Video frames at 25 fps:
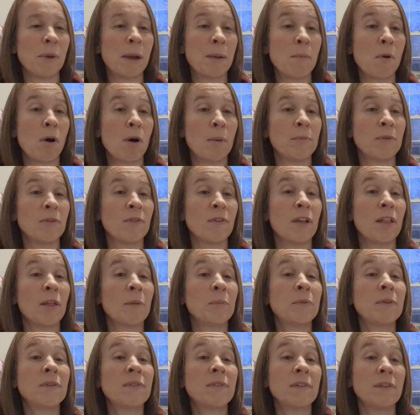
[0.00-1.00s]
my mom
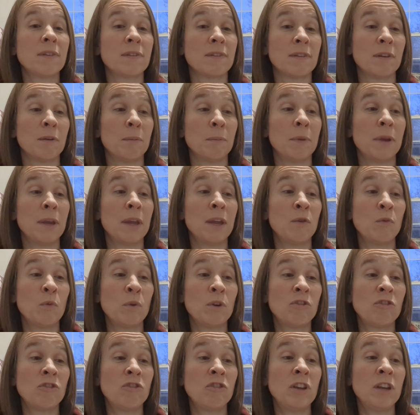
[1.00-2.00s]
developed a system in
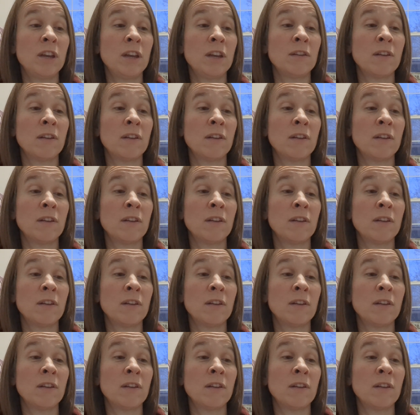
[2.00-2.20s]
which she